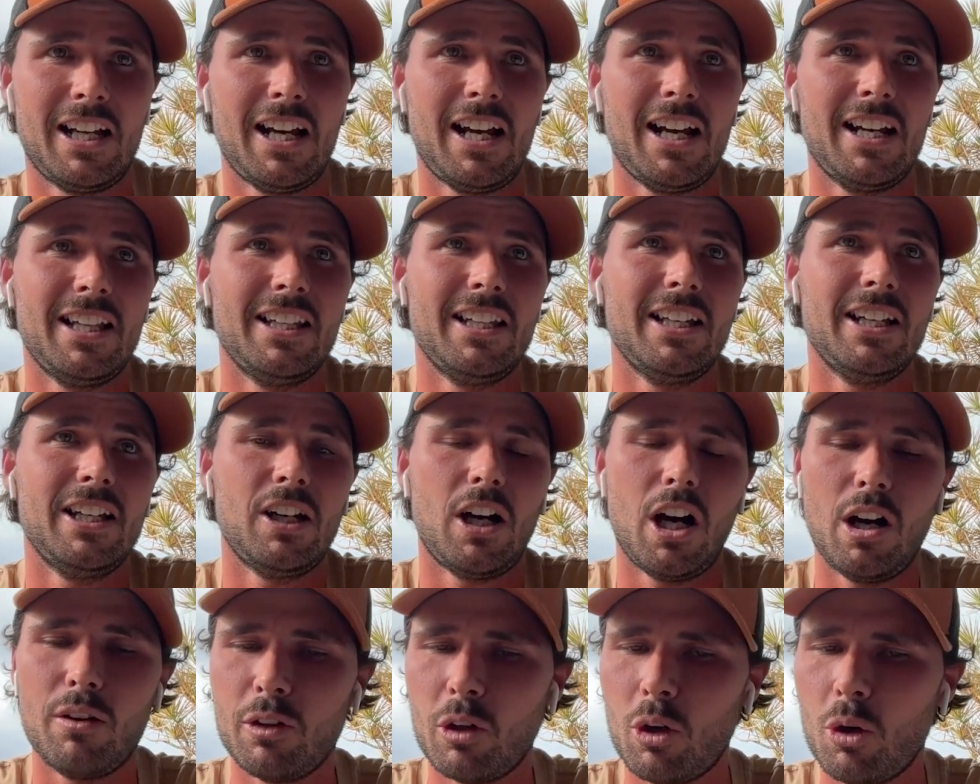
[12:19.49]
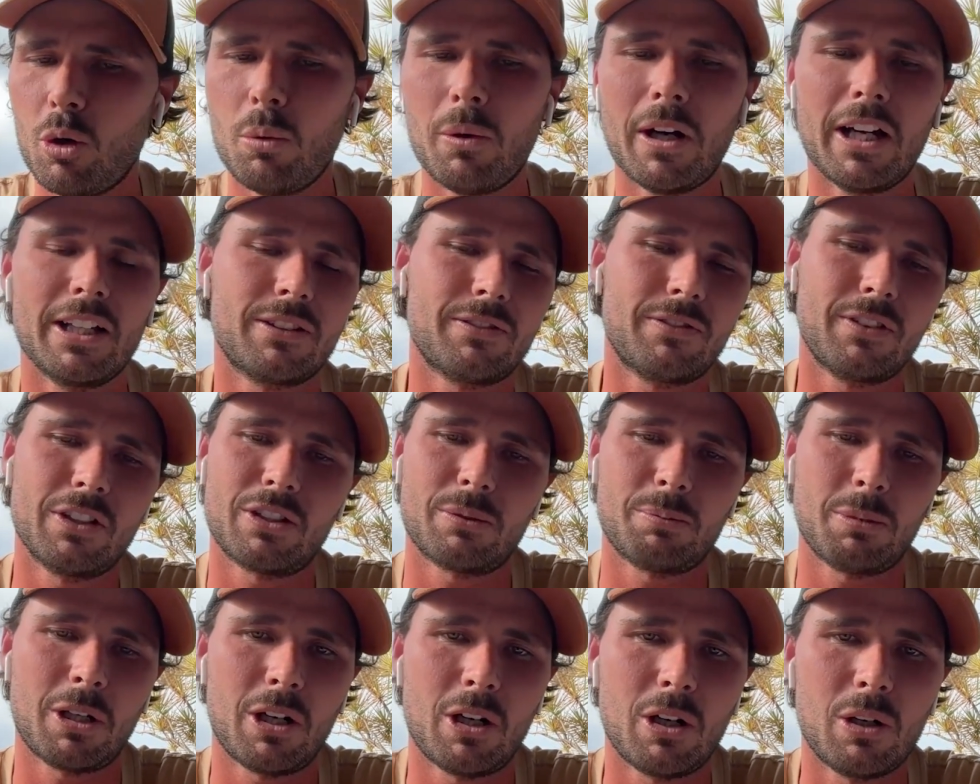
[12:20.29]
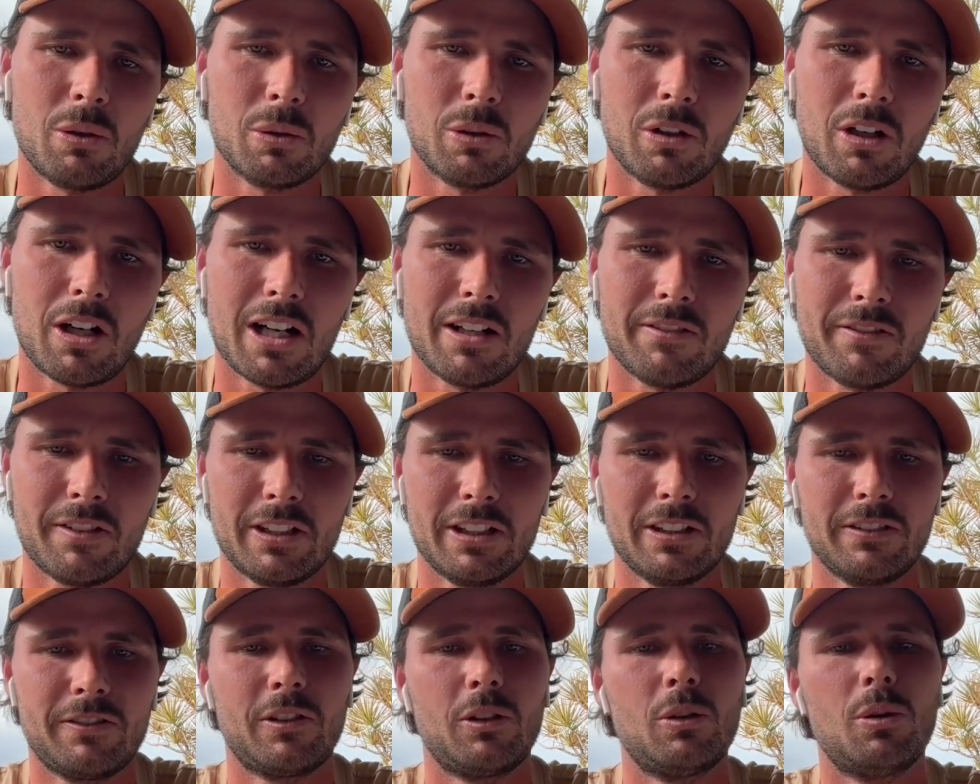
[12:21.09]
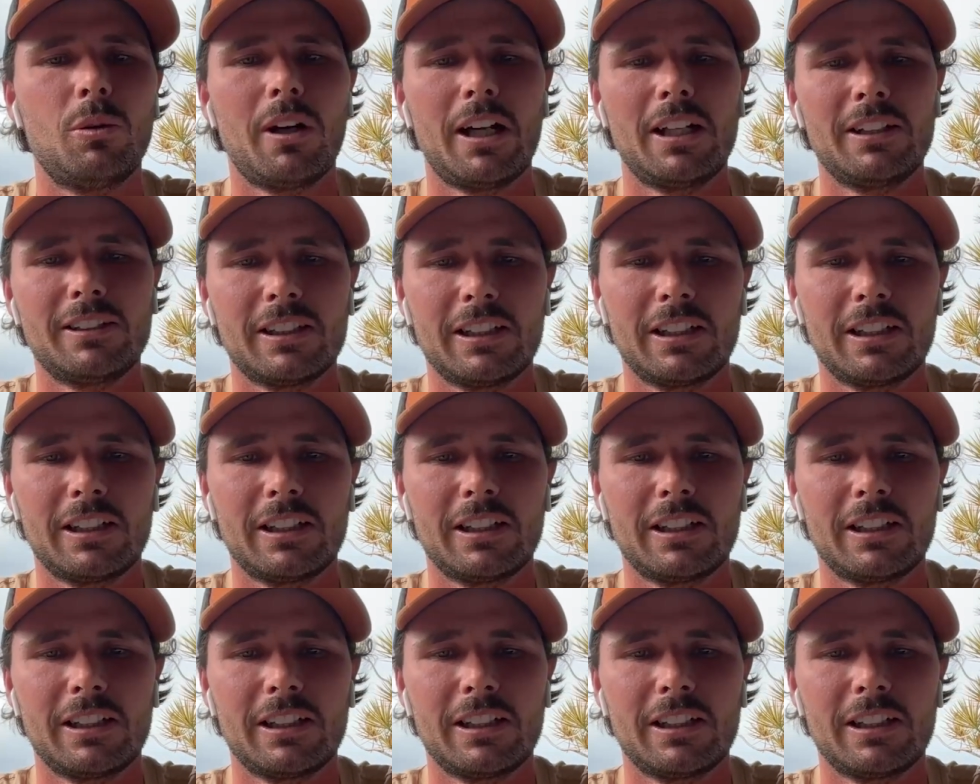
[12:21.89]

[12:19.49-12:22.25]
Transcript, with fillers: And then I've always fished my whole life and I've always